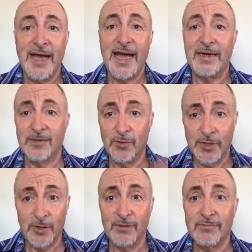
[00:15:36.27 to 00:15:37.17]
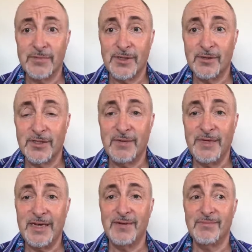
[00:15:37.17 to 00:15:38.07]
and an audio. So it's going to
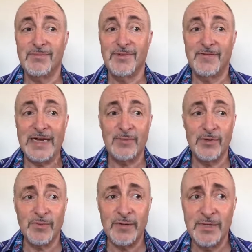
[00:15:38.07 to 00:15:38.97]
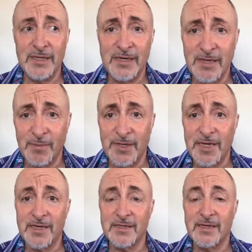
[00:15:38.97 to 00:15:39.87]
become available probably in the next couple of
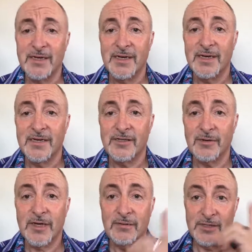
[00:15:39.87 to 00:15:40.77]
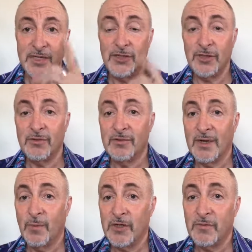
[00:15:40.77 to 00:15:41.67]
days. So keep stay tuned
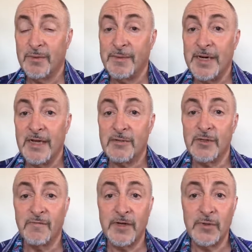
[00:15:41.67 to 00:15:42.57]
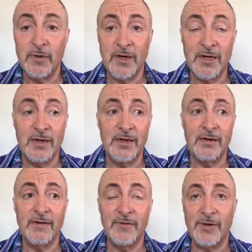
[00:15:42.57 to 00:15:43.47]
and watch for my announcements on Facebook. I don't, I
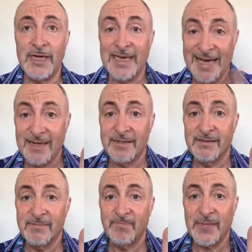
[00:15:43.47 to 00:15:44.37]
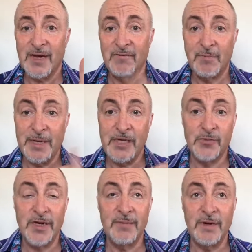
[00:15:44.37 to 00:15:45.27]
don't have it ready yet. I have a page
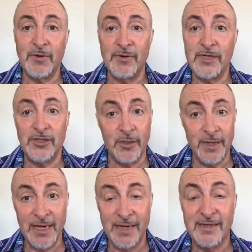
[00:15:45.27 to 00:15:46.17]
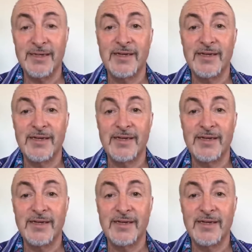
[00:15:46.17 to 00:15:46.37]
ready, but I'm not ready to show it yet.